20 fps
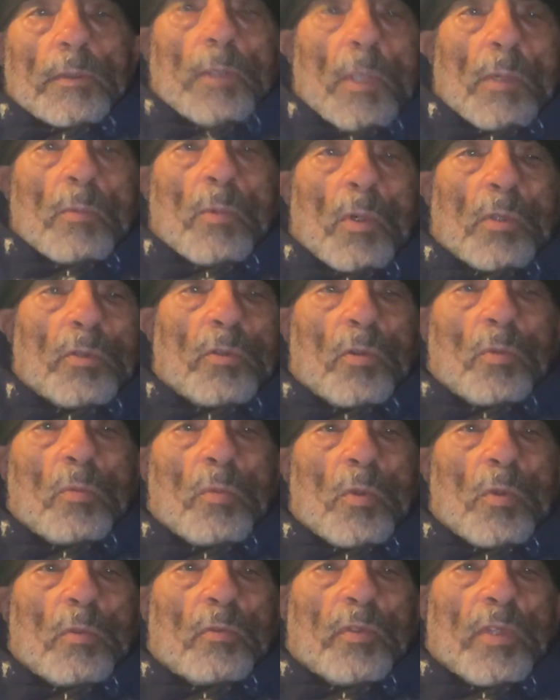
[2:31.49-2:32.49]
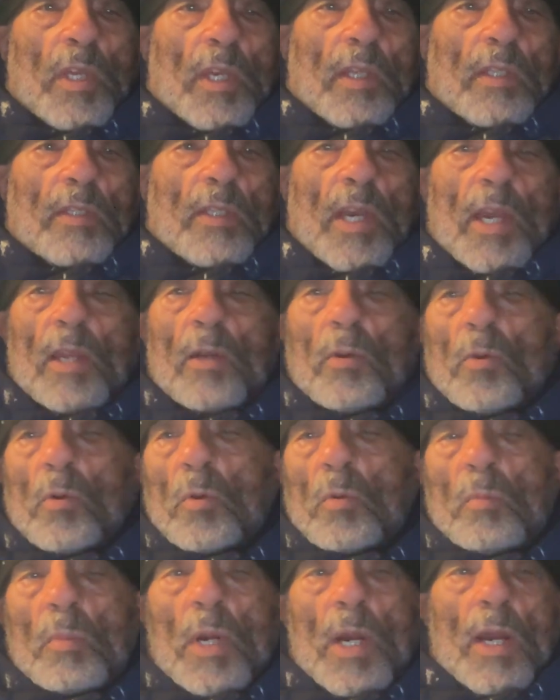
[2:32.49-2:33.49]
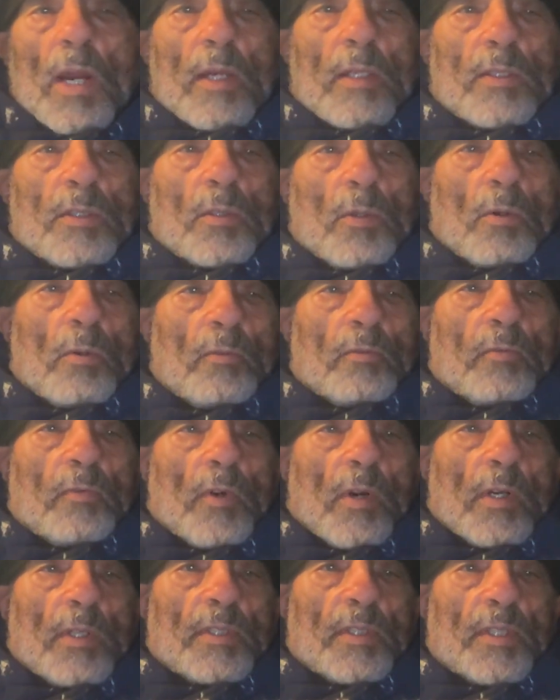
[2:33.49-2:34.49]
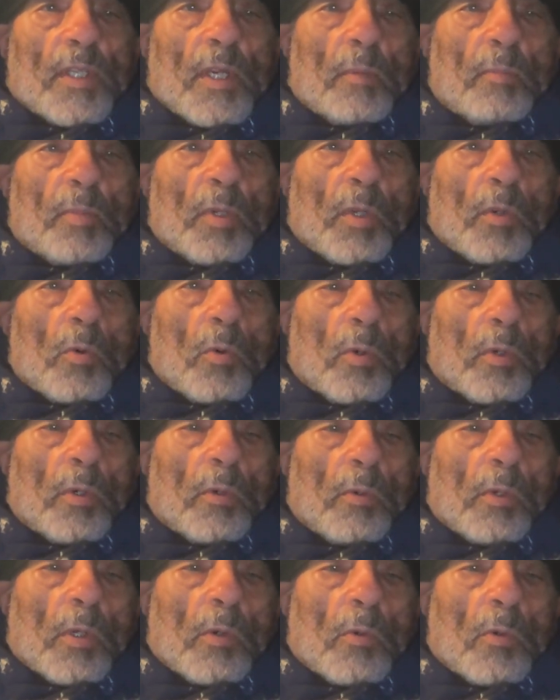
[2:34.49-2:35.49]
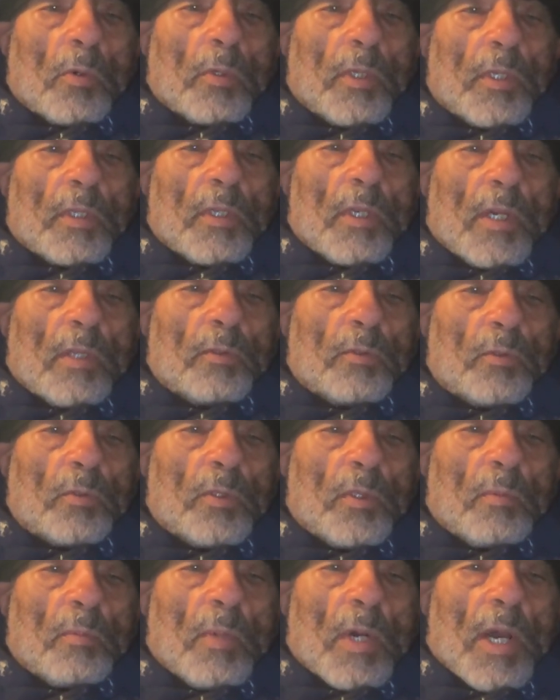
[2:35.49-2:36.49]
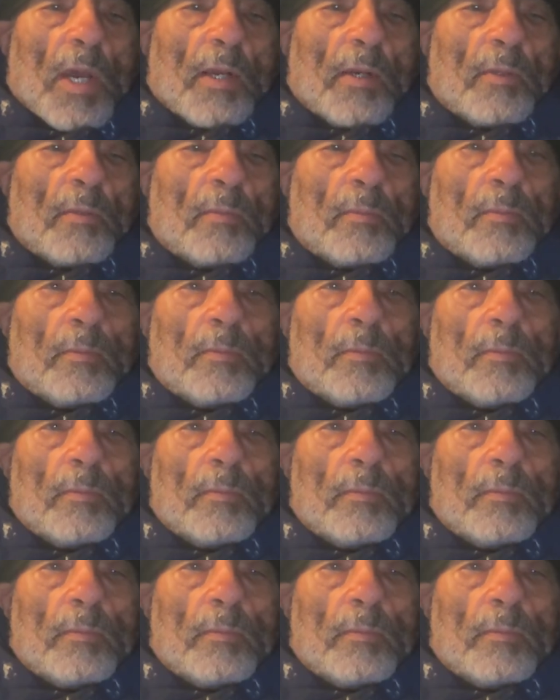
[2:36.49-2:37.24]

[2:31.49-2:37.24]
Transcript: So I'm going to move the dialog box of Step Recorder recording now to the bottom,